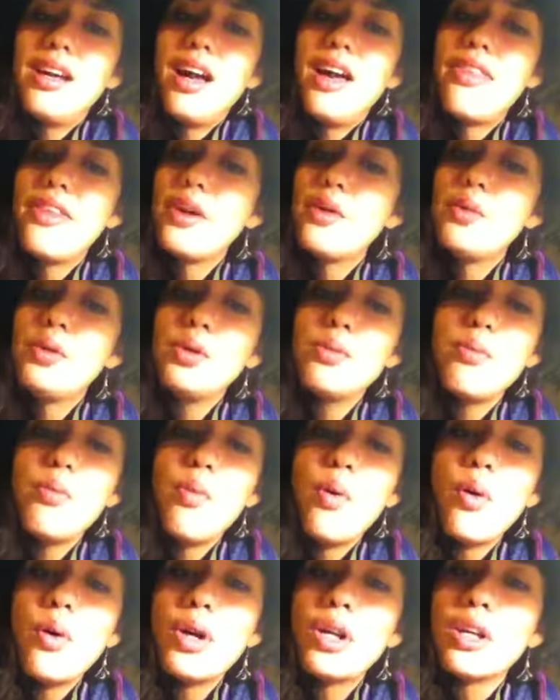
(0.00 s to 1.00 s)
And they wouldn't
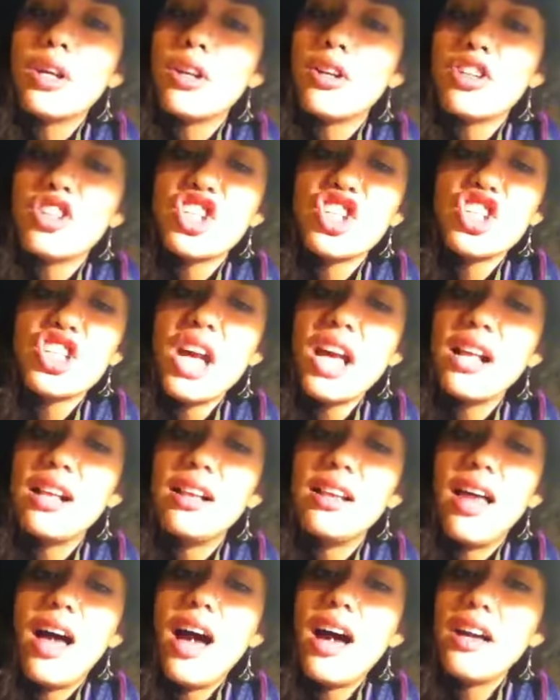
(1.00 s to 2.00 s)
mourn her
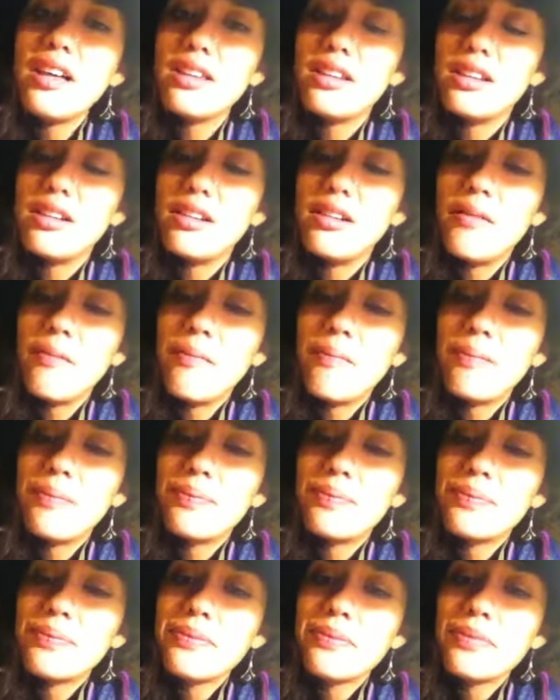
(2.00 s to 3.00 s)
shell either.
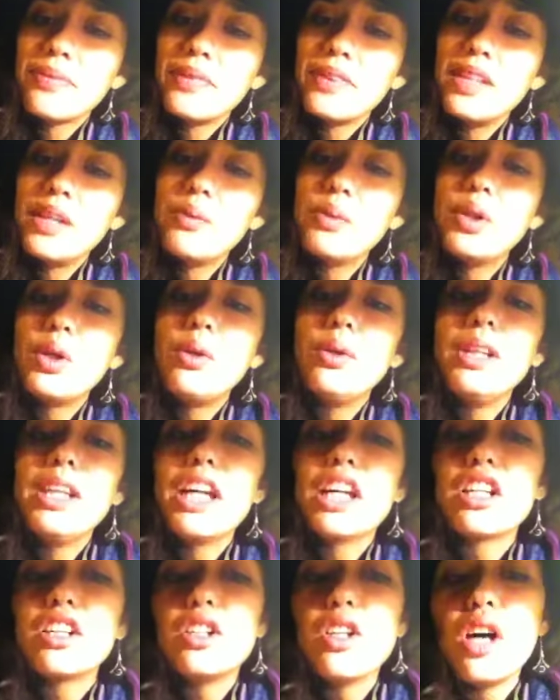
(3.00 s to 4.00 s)
They would
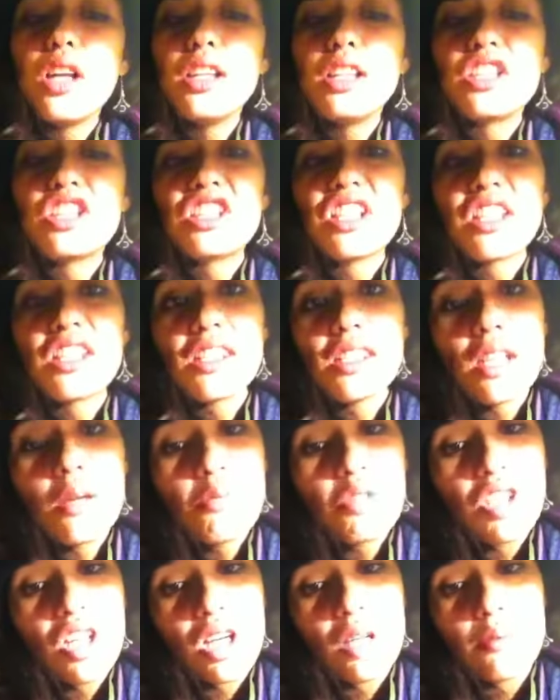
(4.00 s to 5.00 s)
only acknowledge that
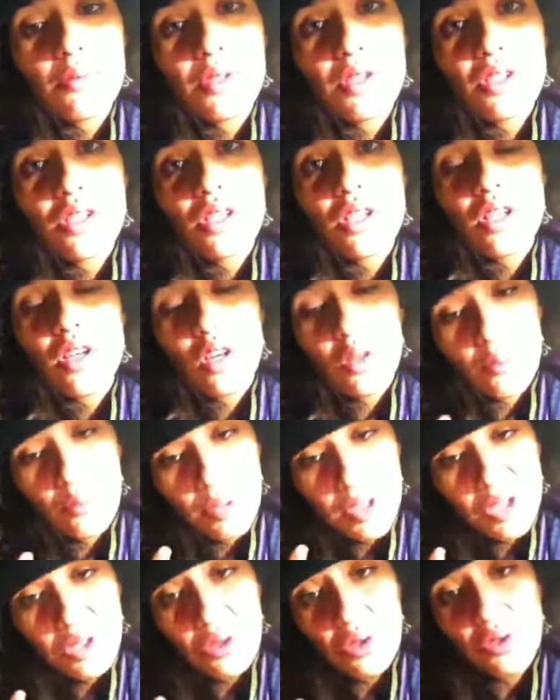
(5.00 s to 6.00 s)
sometimes, on
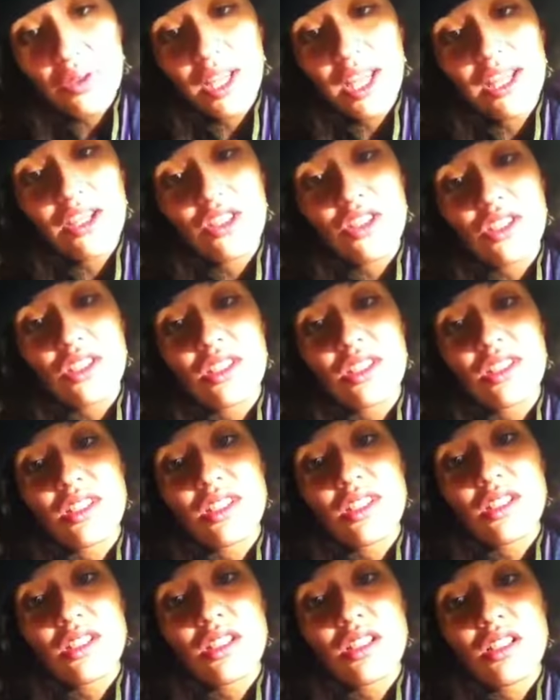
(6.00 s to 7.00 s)
bitter
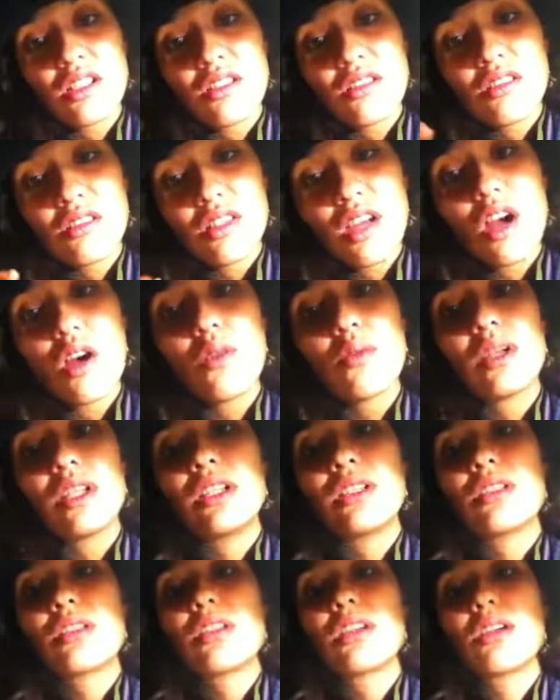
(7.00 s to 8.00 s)
occasions,
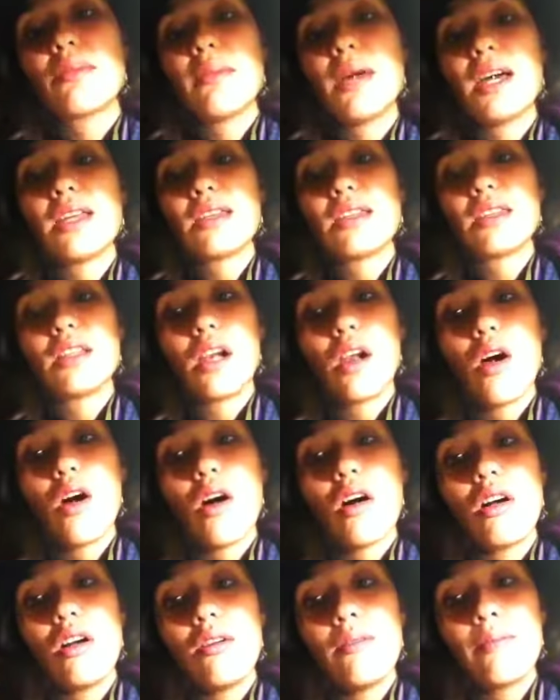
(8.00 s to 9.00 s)
Darwin commanded the
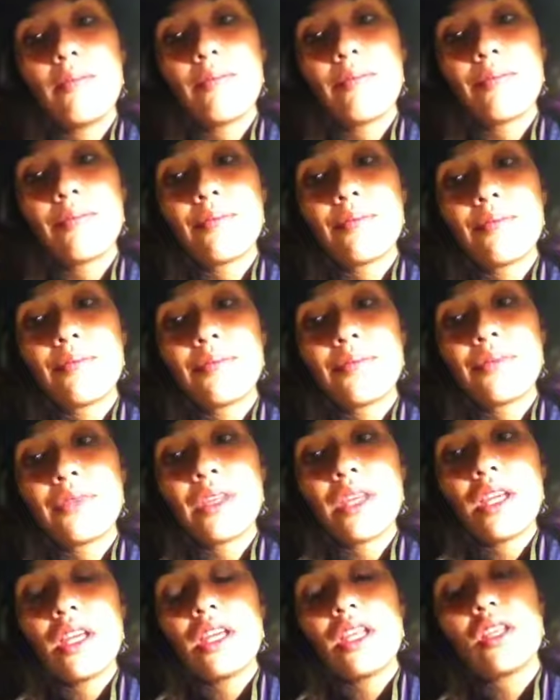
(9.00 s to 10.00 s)
law.
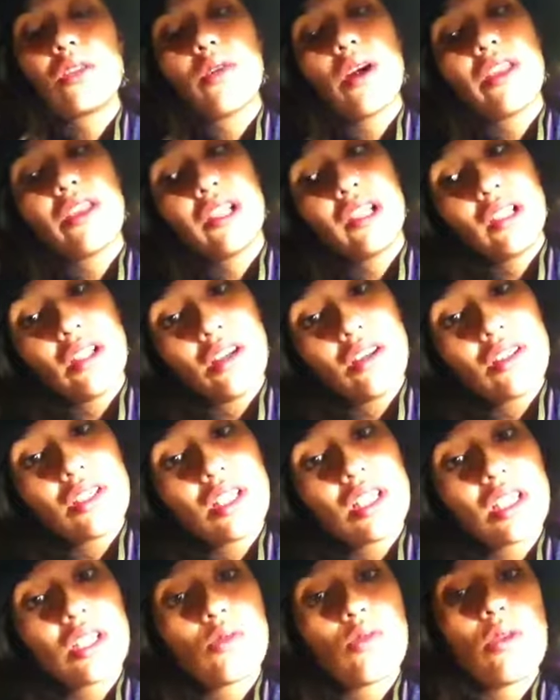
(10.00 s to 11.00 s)
You either learnt
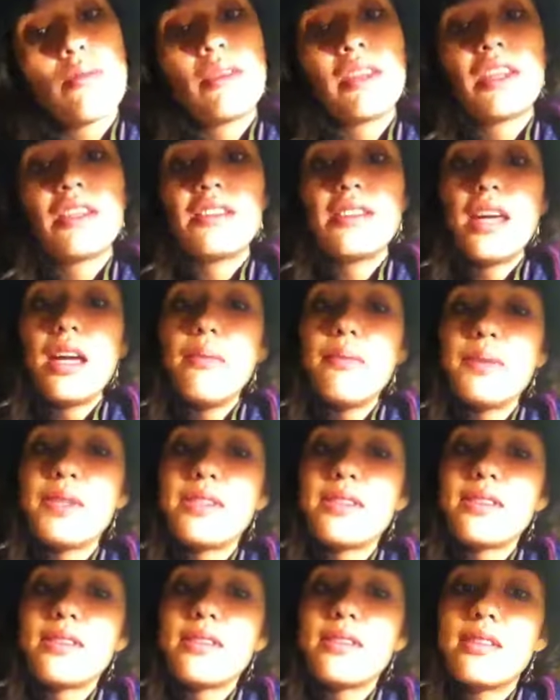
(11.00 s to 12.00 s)
to swim in the
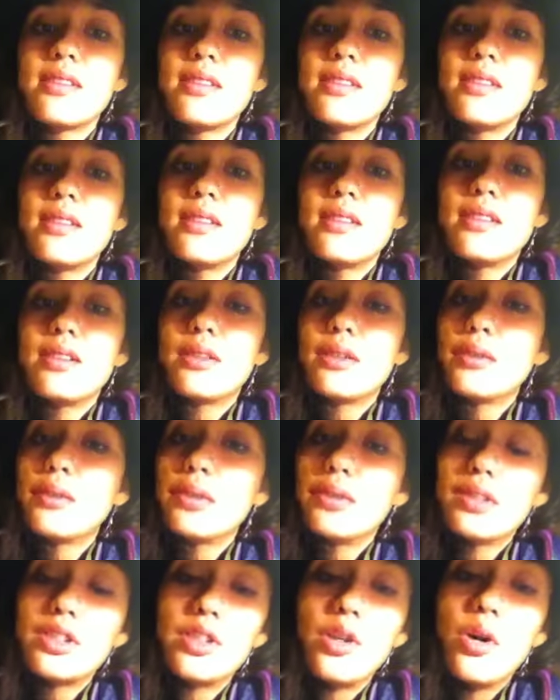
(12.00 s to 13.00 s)
depths, or
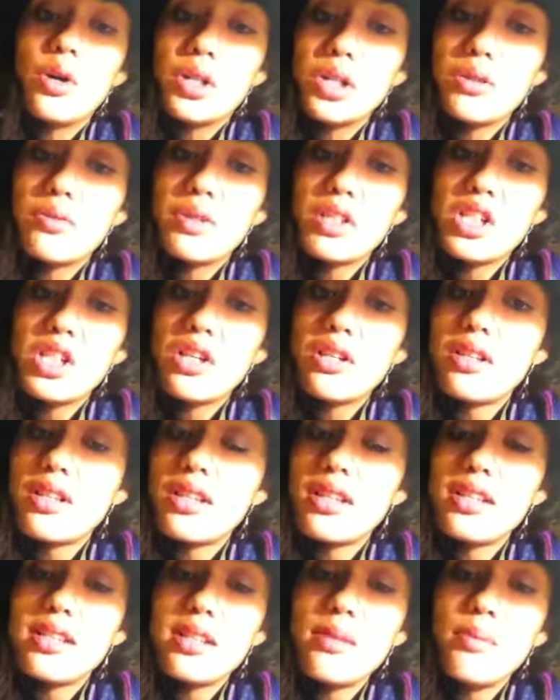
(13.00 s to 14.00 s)
you returned
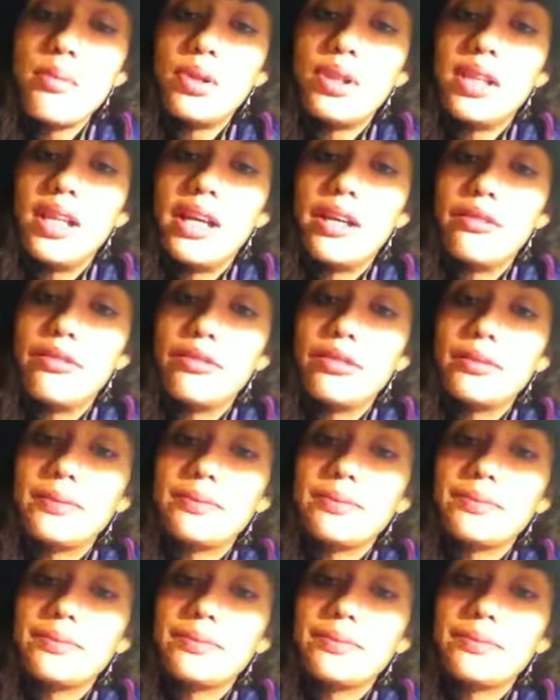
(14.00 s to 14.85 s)
to the simple life.